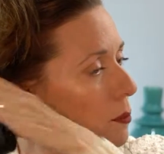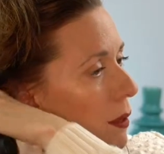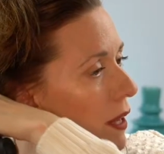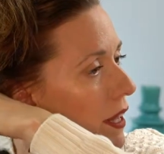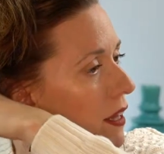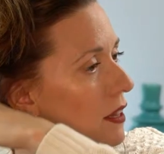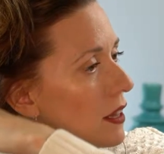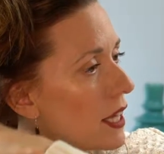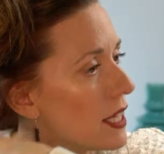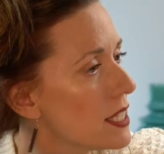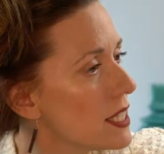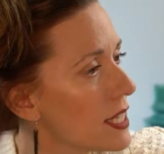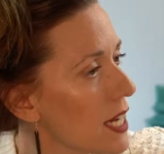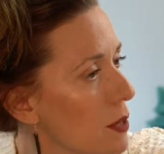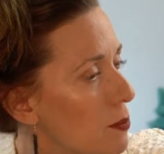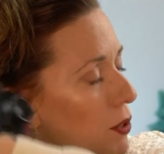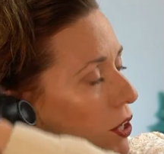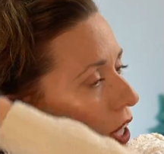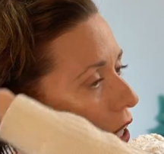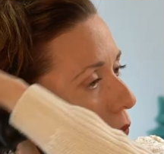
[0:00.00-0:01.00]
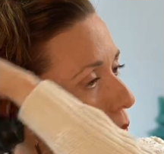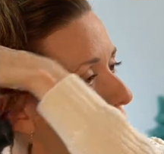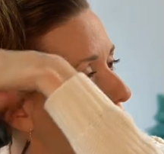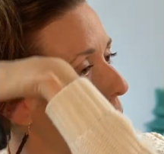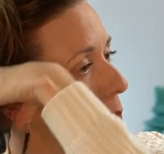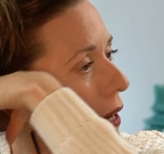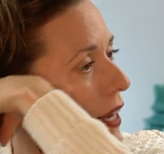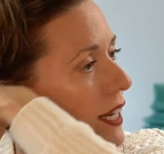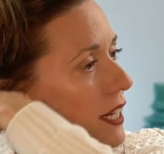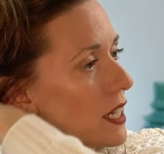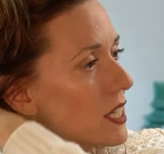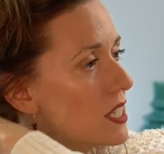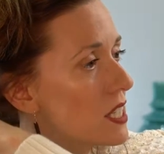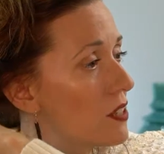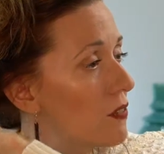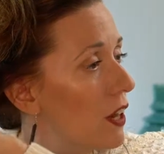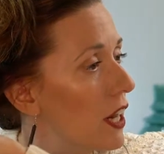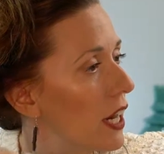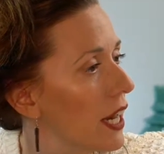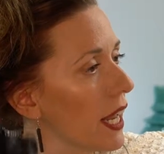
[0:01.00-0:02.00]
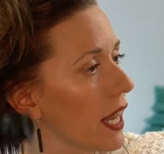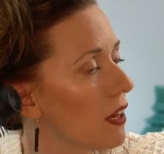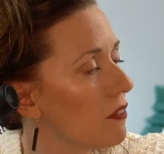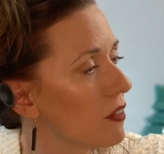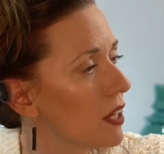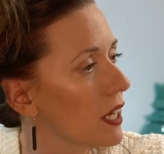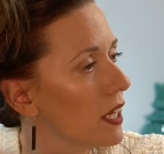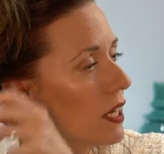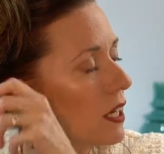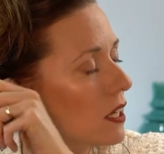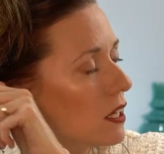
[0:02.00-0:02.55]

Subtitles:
but they stay pretty well. My hair is very heavy.